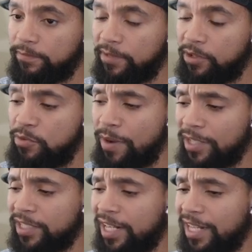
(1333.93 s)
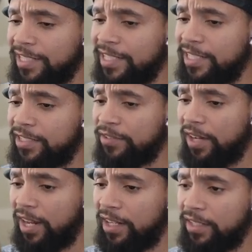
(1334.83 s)
You probably should have got stitches for
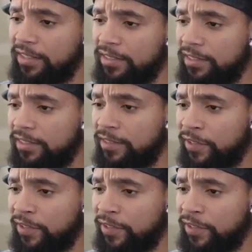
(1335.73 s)
that. If it's